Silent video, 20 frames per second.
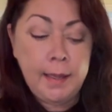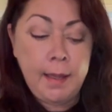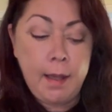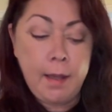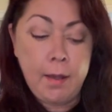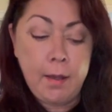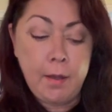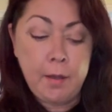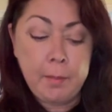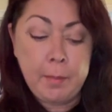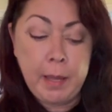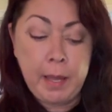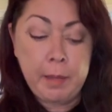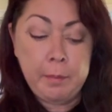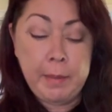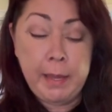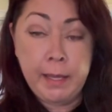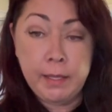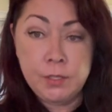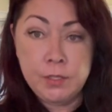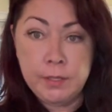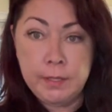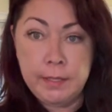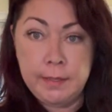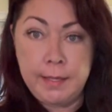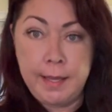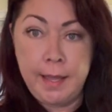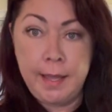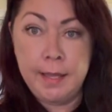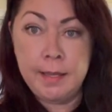I'm actually at
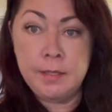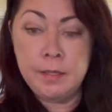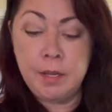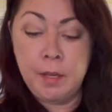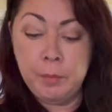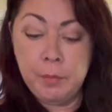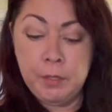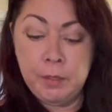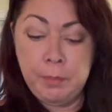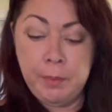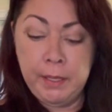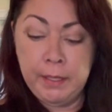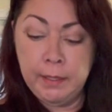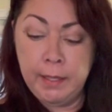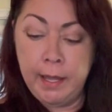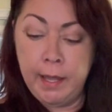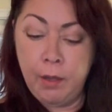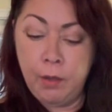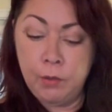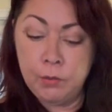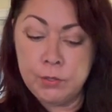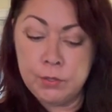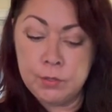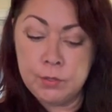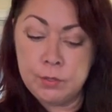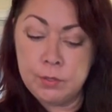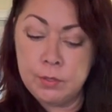the end, I'm going to pick out